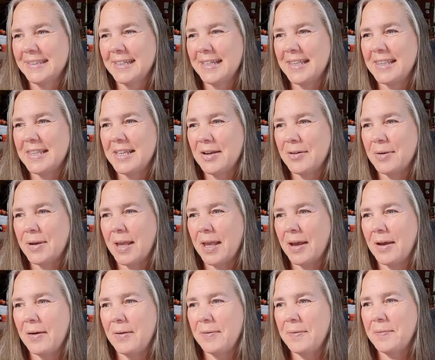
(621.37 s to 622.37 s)
There we
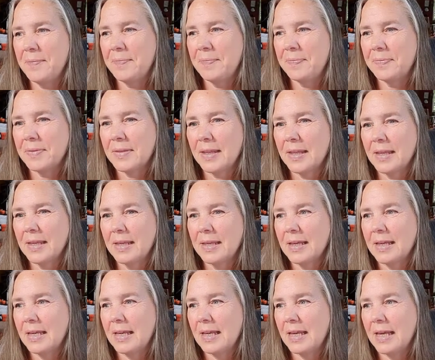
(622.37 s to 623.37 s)
go.
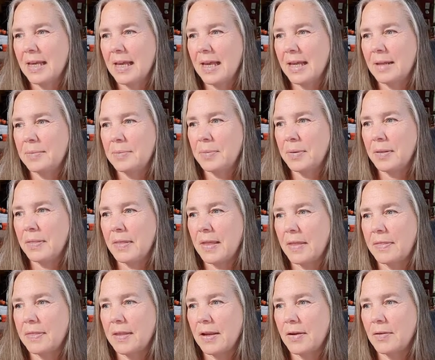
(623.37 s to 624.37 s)
And put
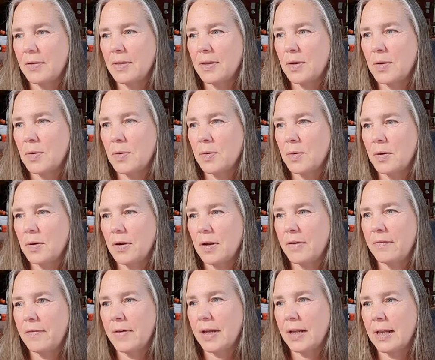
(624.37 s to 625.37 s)
that there in the corner
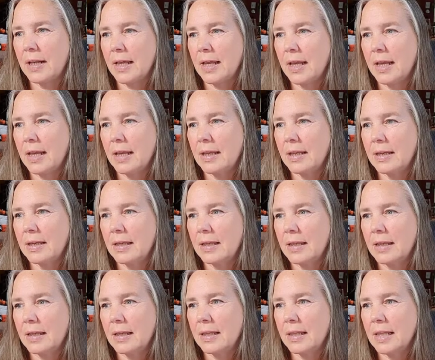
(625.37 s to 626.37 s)
if I'd like.
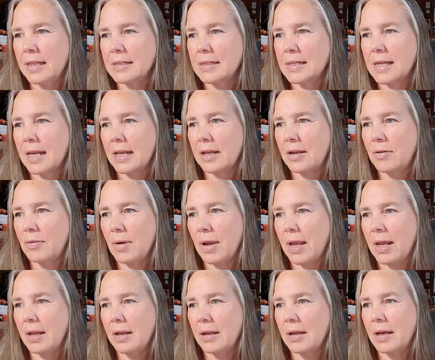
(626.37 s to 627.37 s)
That's kind of
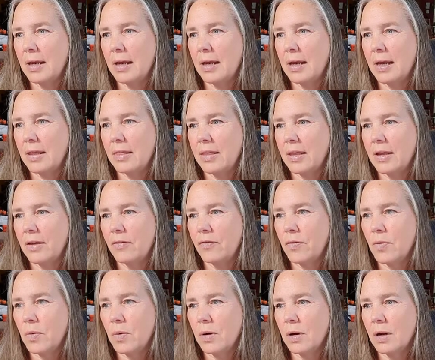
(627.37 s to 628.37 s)
great, I think,
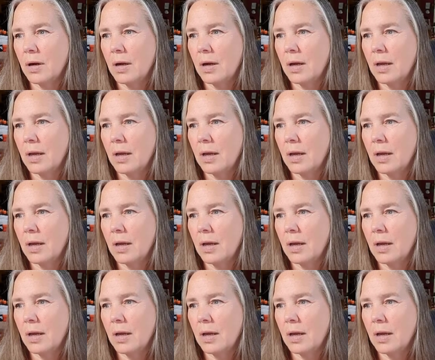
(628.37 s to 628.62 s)
for